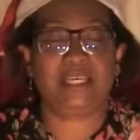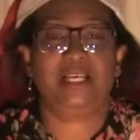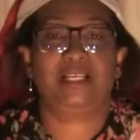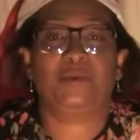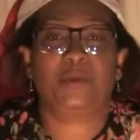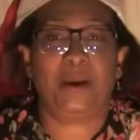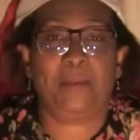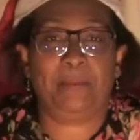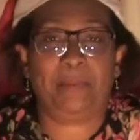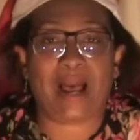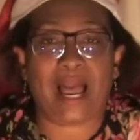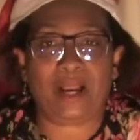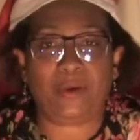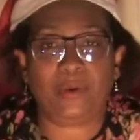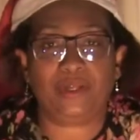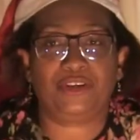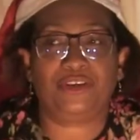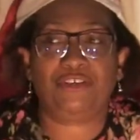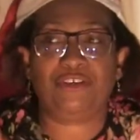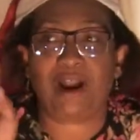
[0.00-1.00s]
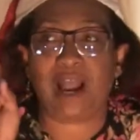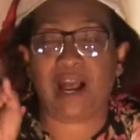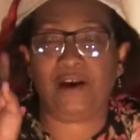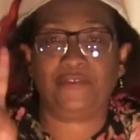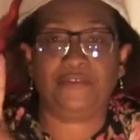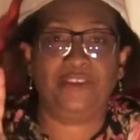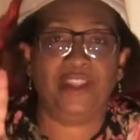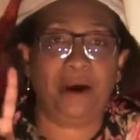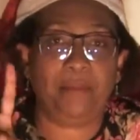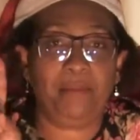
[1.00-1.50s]
boys and girls, we are back with
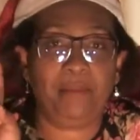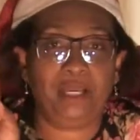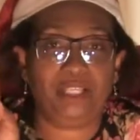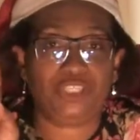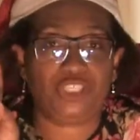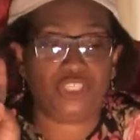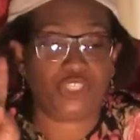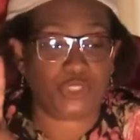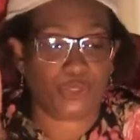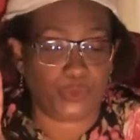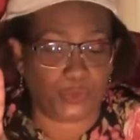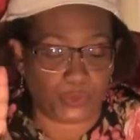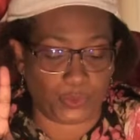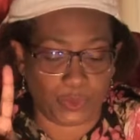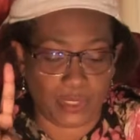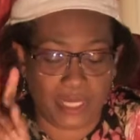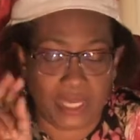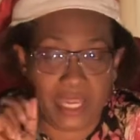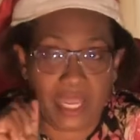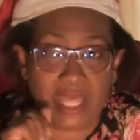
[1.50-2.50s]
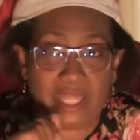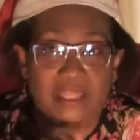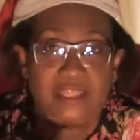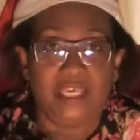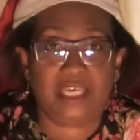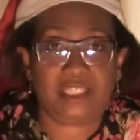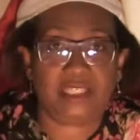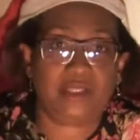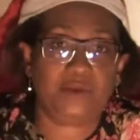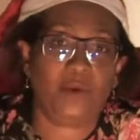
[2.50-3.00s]
craft number 2.
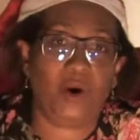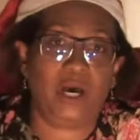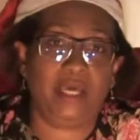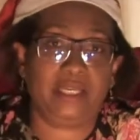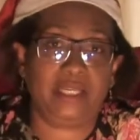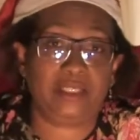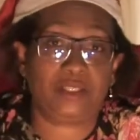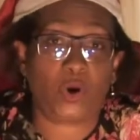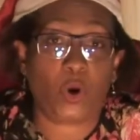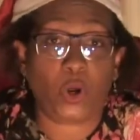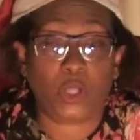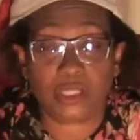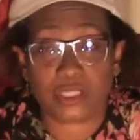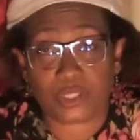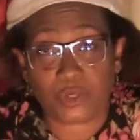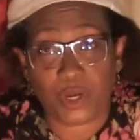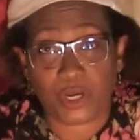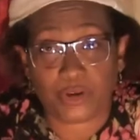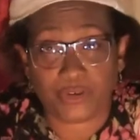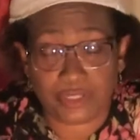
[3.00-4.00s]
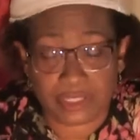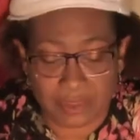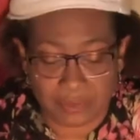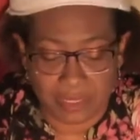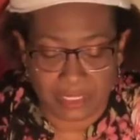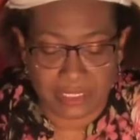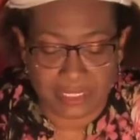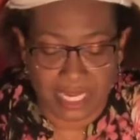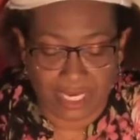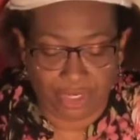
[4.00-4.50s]
This one is also a
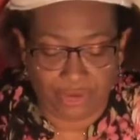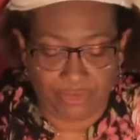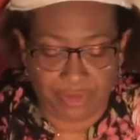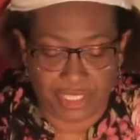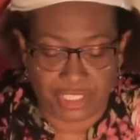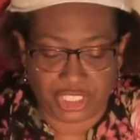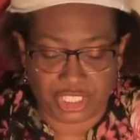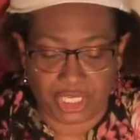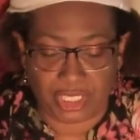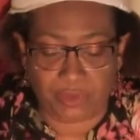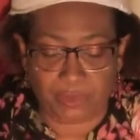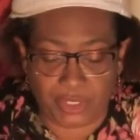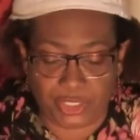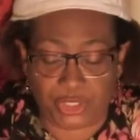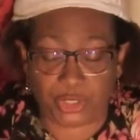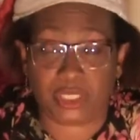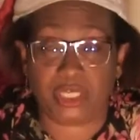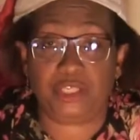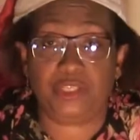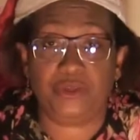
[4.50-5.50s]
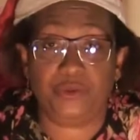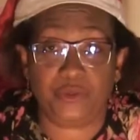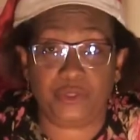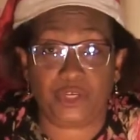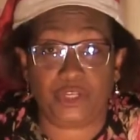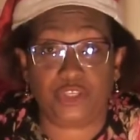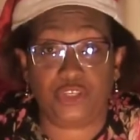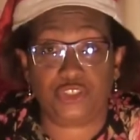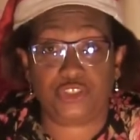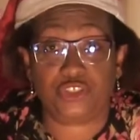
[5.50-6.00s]
Christmas decoration, which you
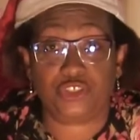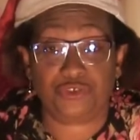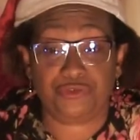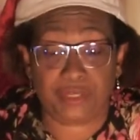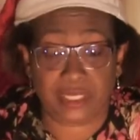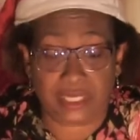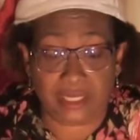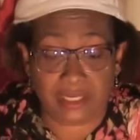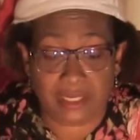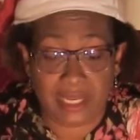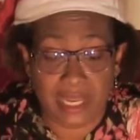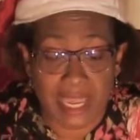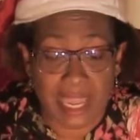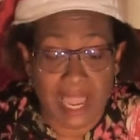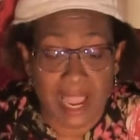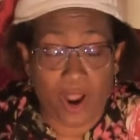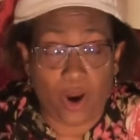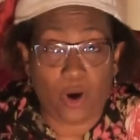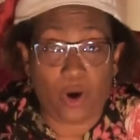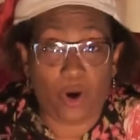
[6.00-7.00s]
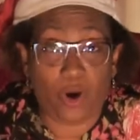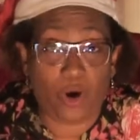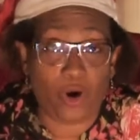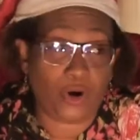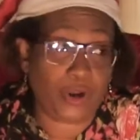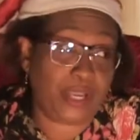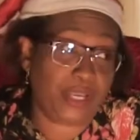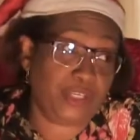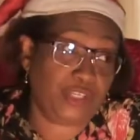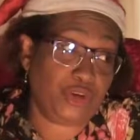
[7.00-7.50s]
can use on your tree
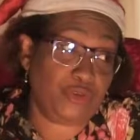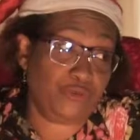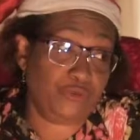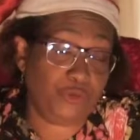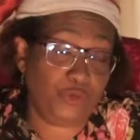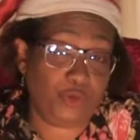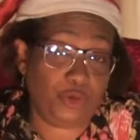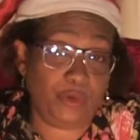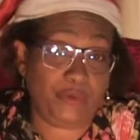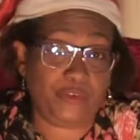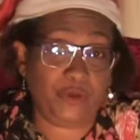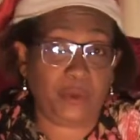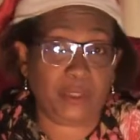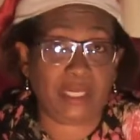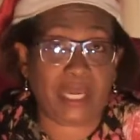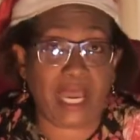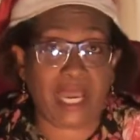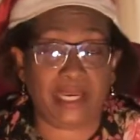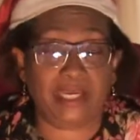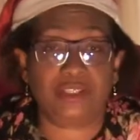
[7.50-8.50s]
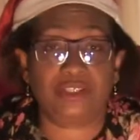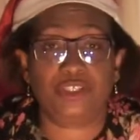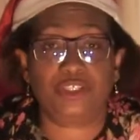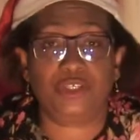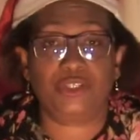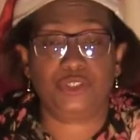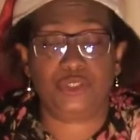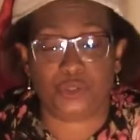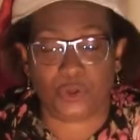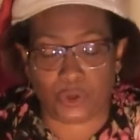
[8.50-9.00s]
or in your room if you want to hang
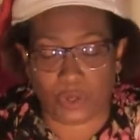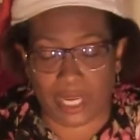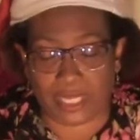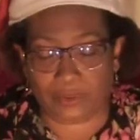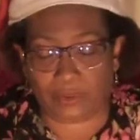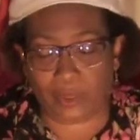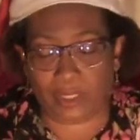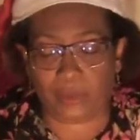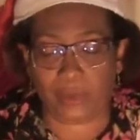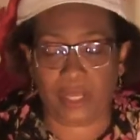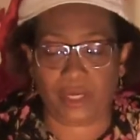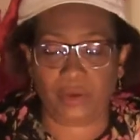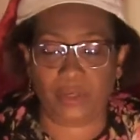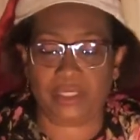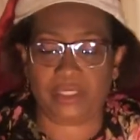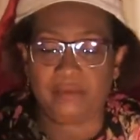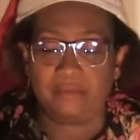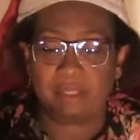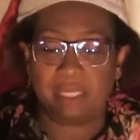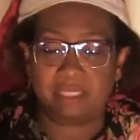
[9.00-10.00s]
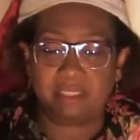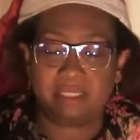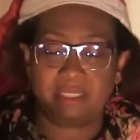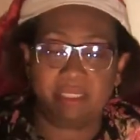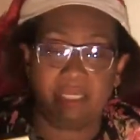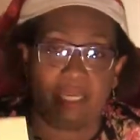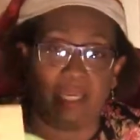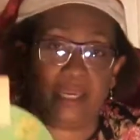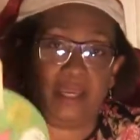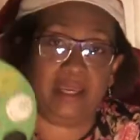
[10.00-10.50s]
it on your door. And what we are going to
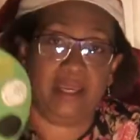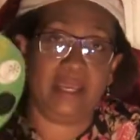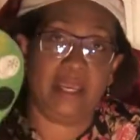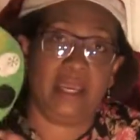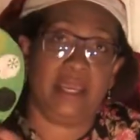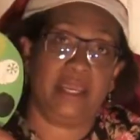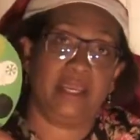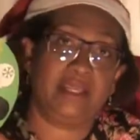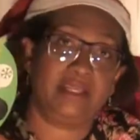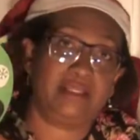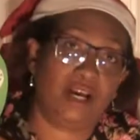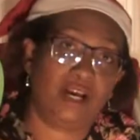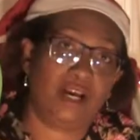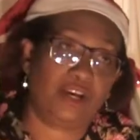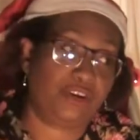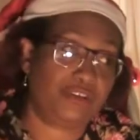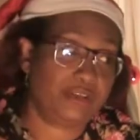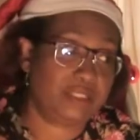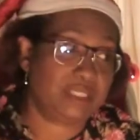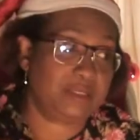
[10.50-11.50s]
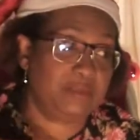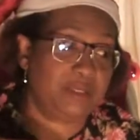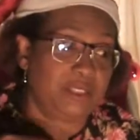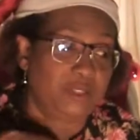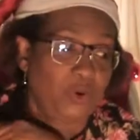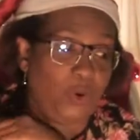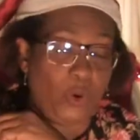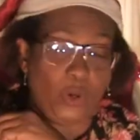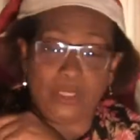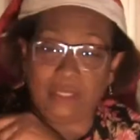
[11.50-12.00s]
make today is a
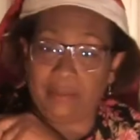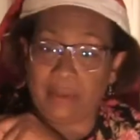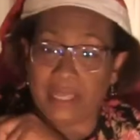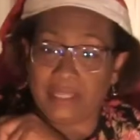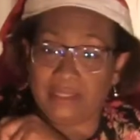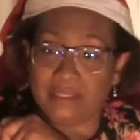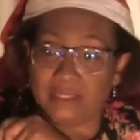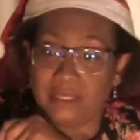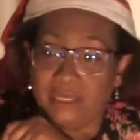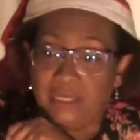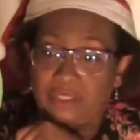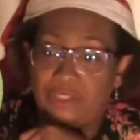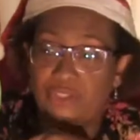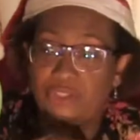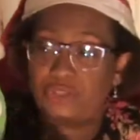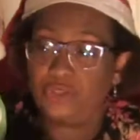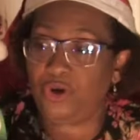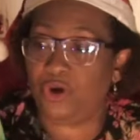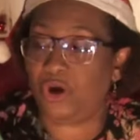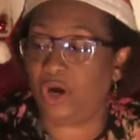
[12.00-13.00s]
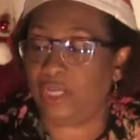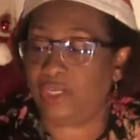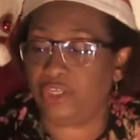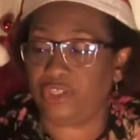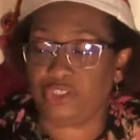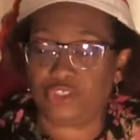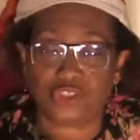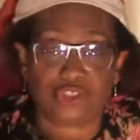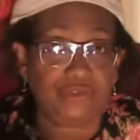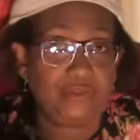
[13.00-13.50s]
Christmas ornament. Do you know
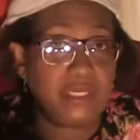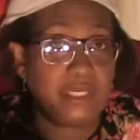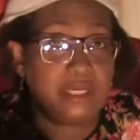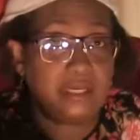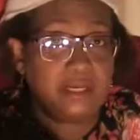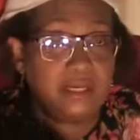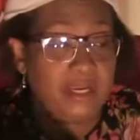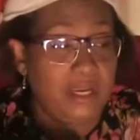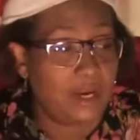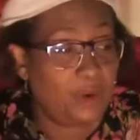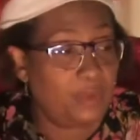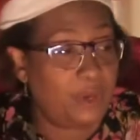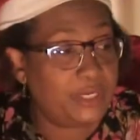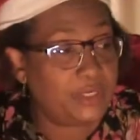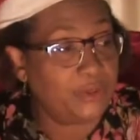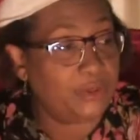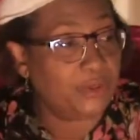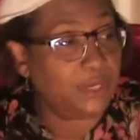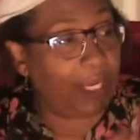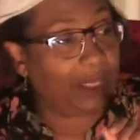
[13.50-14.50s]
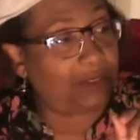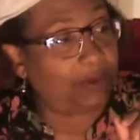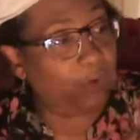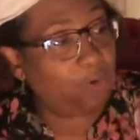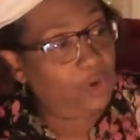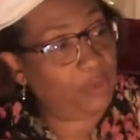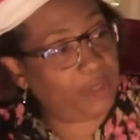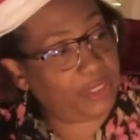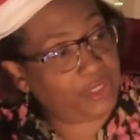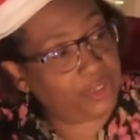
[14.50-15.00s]
on your tree, when you at